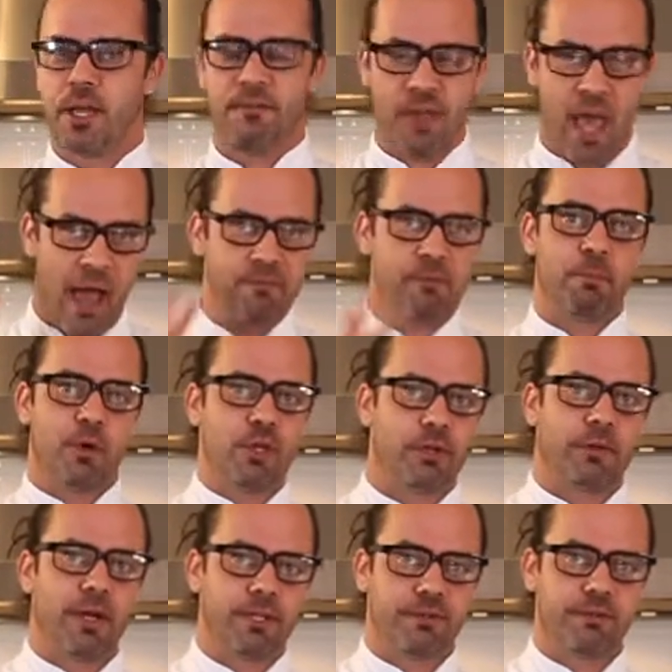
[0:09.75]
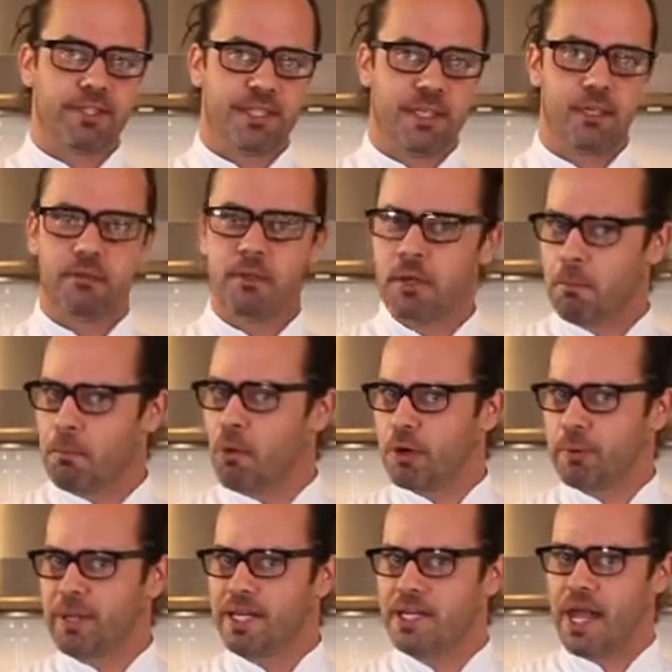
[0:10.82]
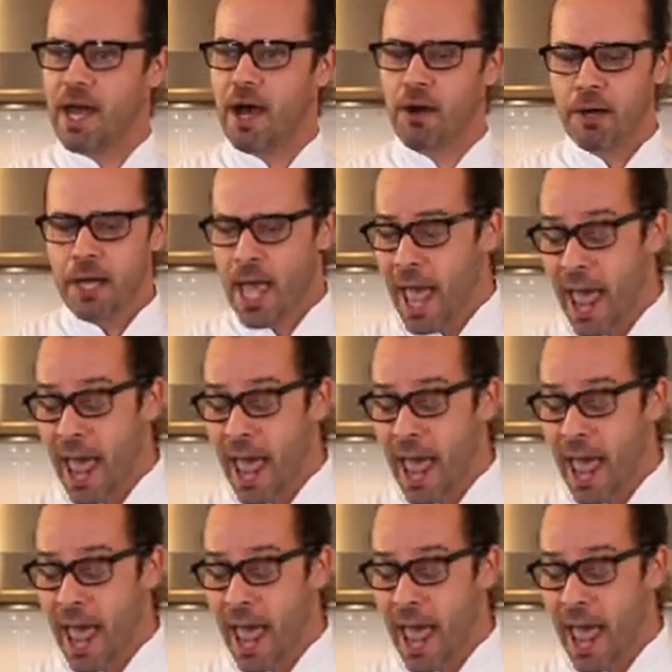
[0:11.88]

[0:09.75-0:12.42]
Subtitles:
If you haven't put your entries in, put them in now.